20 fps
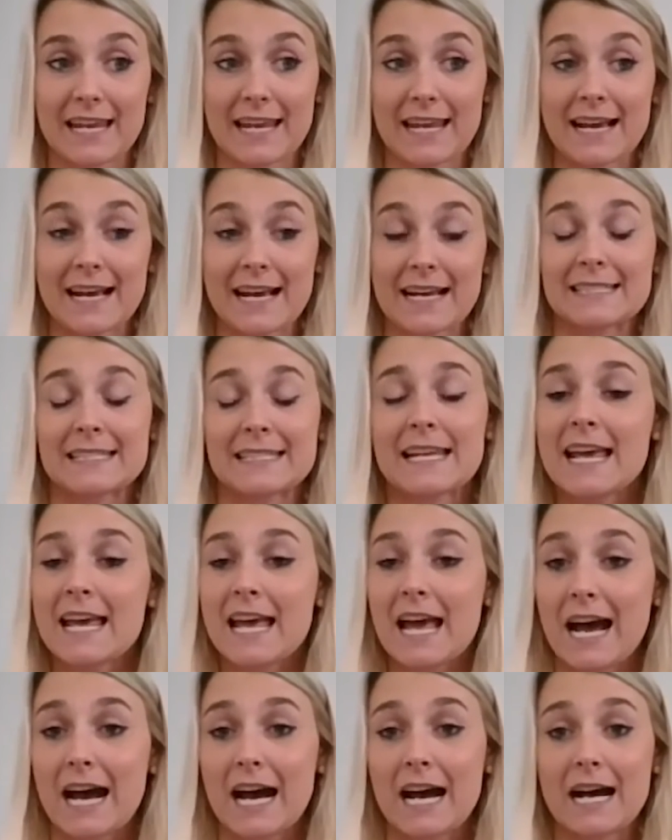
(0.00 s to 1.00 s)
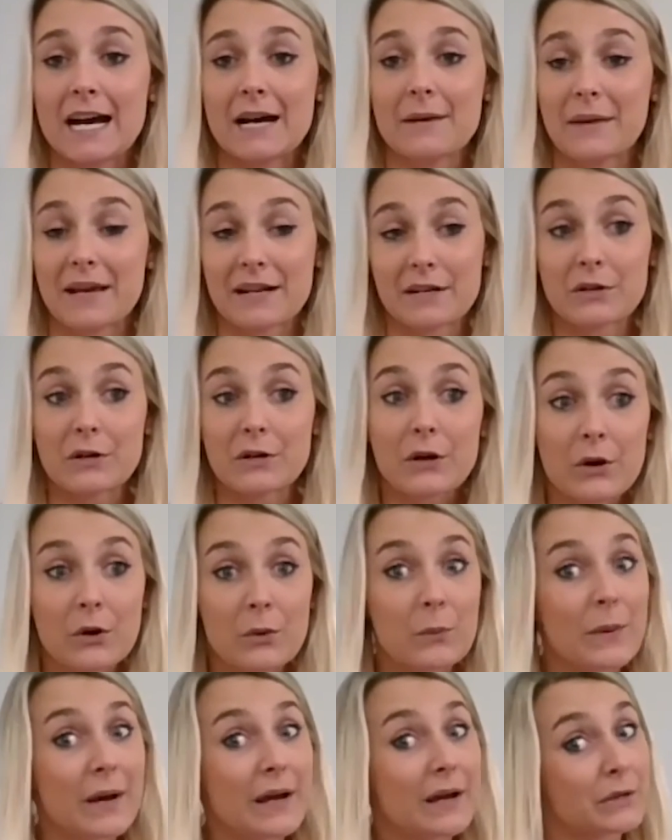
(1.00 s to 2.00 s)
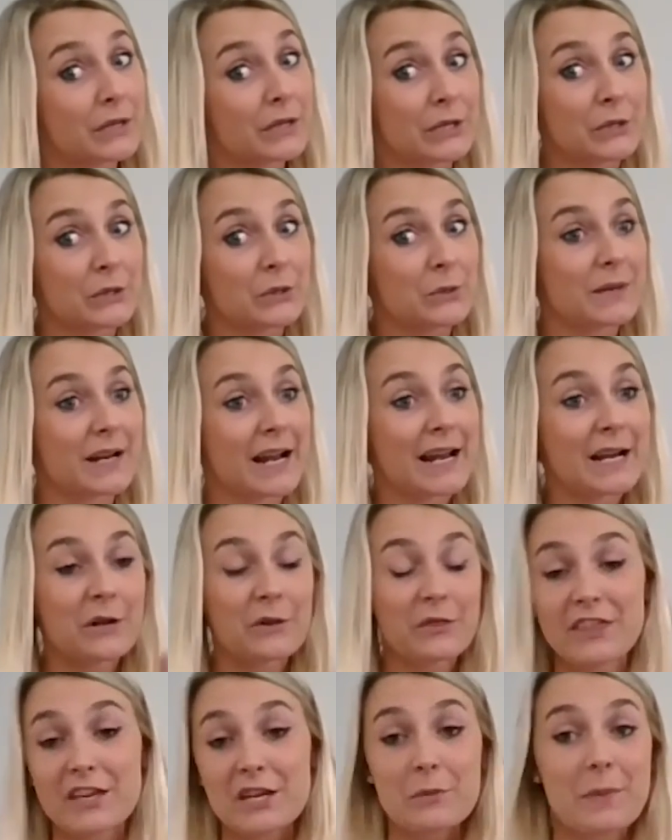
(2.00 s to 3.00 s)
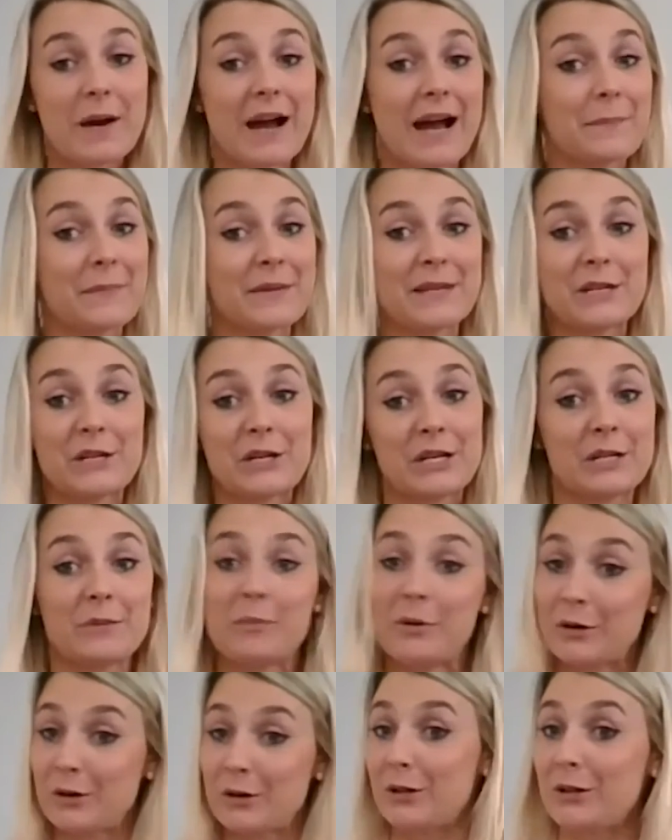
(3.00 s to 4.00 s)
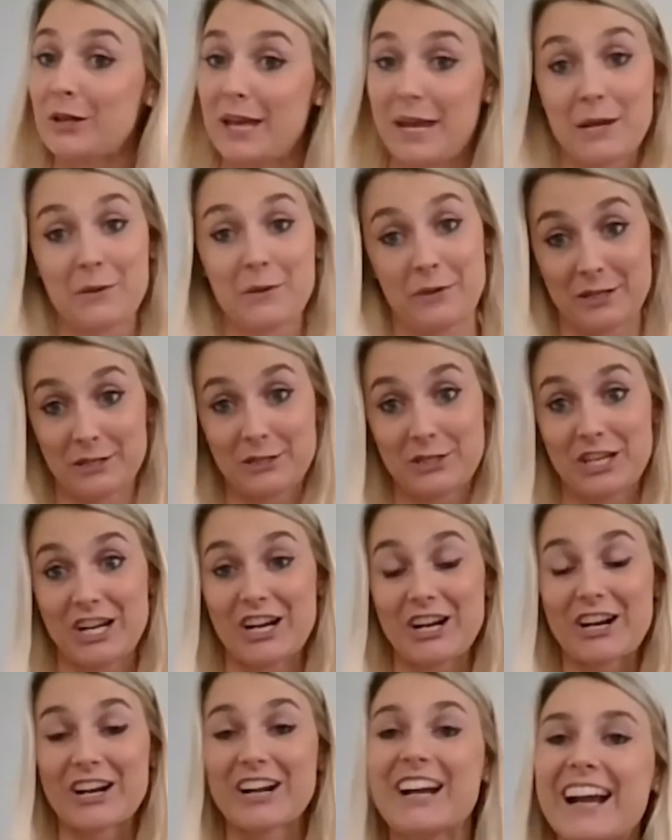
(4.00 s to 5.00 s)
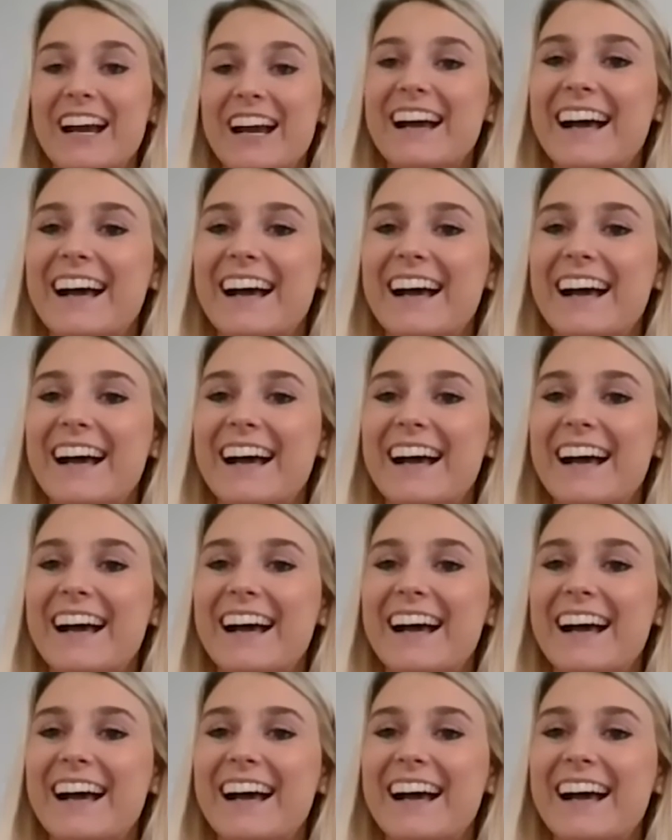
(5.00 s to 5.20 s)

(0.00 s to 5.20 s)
And I don't know about you, but I don't think Poppy could pull a wheelchair.